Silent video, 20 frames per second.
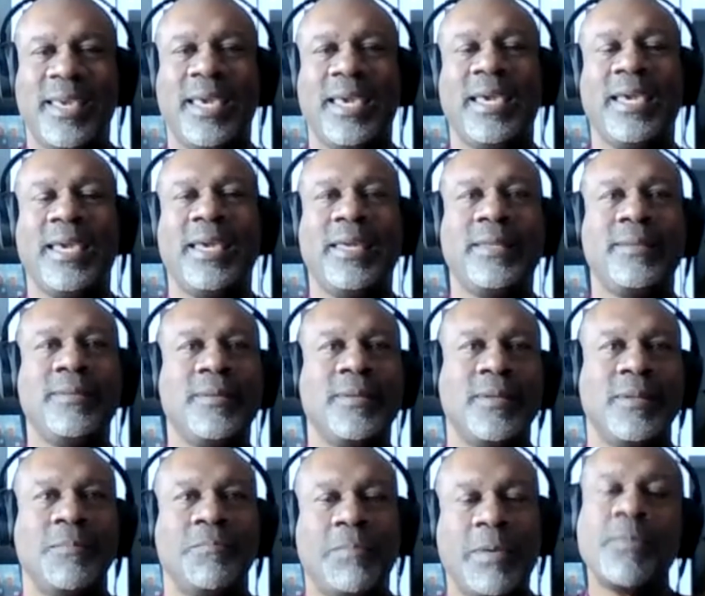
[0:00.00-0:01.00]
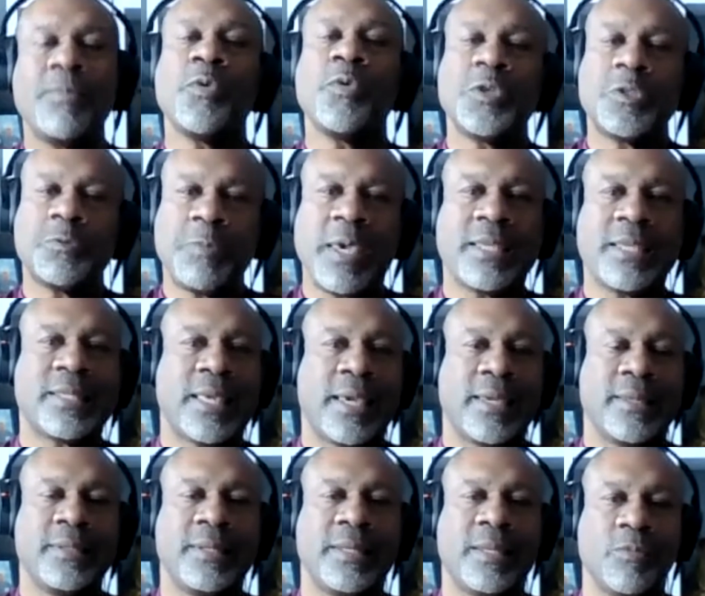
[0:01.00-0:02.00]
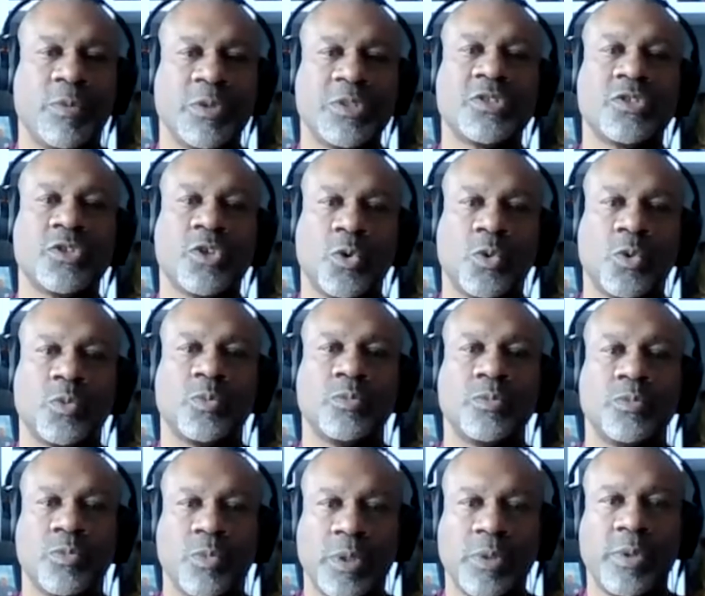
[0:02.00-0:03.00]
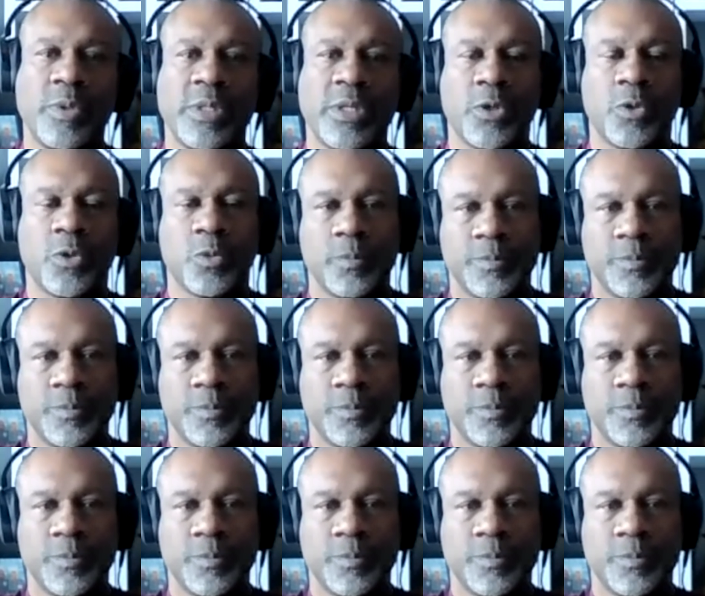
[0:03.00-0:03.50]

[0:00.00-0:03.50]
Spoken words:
and people respect that, and which is cool, really, really cool.